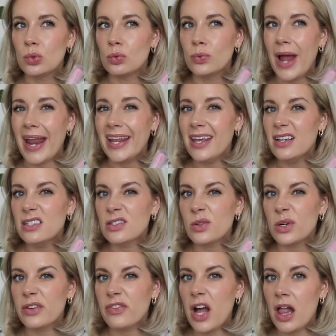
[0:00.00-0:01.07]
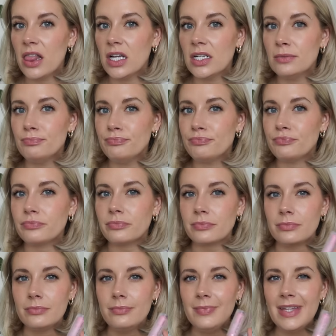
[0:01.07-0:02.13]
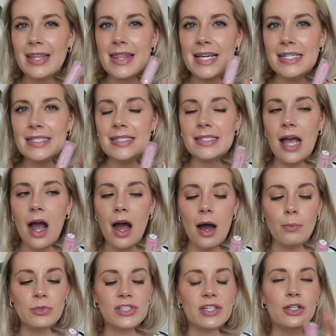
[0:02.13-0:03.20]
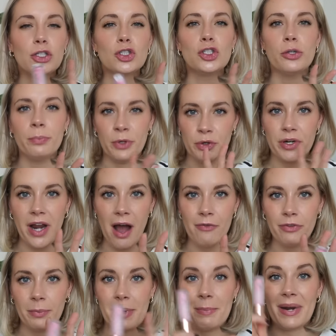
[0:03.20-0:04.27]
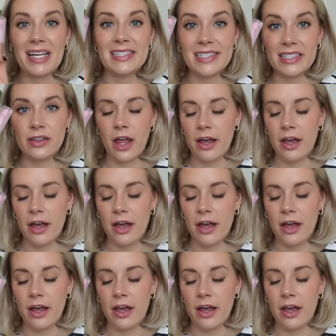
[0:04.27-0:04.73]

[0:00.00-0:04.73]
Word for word: ready sort of color this um, was a little too muted out for me, but I did